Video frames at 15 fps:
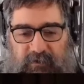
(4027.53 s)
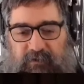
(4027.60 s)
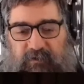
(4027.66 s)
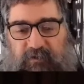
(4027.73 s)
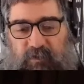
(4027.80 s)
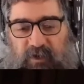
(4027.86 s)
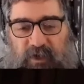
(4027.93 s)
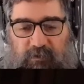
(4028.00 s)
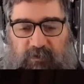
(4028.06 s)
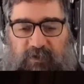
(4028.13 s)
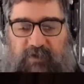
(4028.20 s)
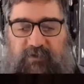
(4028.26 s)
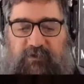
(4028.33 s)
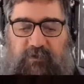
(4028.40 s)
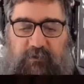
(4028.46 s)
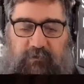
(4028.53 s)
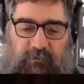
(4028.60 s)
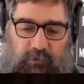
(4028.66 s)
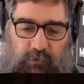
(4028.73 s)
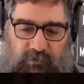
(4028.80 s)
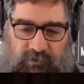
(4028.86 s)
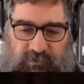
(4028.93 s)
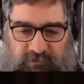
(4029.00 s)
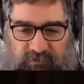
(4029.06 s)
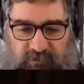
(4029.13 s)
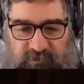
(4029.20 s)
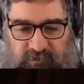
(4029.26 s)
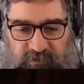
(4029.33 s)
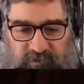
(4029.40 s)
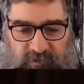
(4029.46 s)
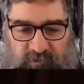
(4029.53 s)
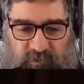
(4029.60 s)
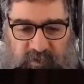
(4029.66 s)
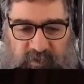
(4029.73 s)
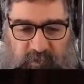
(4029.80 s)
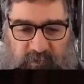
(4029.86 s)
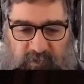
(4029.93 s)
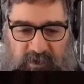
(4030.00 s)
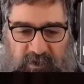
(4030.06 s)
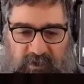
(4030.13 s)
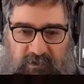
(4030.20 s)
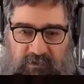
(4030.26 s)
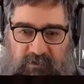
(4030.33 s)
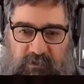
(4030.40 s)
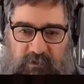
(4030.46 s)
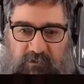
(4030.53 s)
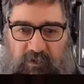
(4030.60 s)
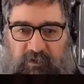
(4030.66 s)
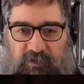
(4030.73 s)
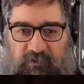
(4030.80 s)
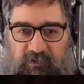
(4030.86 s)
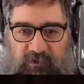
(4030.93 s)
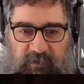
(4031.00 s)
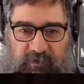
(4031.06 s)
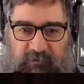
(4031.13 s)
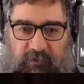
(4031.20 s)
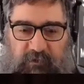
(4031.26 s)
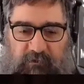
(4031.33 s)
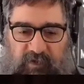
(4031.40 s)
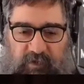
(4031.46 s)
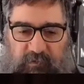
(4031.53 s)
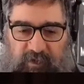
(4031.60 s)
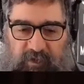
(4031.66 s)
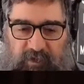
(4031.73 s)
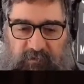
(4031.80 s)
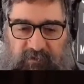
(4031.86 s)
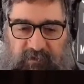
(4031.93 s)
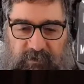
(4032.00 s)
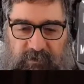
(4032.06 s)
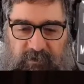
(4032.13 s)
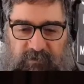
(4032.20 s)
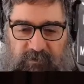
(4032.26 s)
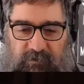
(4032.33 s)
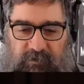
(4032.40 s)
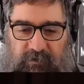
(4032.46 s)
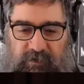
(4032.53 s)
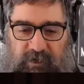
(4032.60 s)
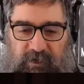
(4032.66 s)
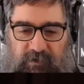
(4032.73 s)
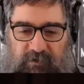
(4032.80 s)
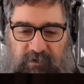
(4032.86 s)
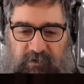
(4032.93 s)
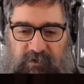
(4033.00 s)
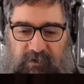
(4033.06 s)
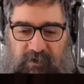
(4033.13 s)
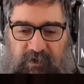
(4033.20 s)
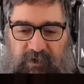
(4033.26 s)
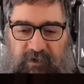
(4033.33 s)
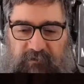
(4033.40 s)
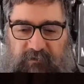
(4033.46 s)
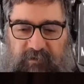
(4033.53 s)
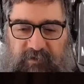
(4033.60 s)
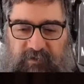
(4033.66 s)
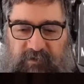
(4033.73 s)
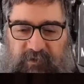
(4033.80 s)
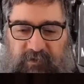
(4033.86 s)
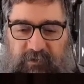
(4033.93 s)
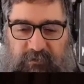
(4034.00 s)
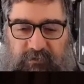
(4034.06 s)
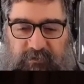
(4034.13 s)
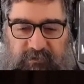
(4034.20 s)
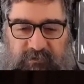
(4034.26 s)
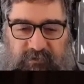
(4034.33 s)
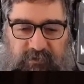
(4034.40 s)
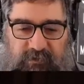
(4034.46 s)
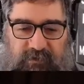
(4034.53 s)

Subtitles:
Because we are allowed to do 40, so let's let it pick up again. Well, we've got another 25 coming up, so let's not get ahead of ourselves.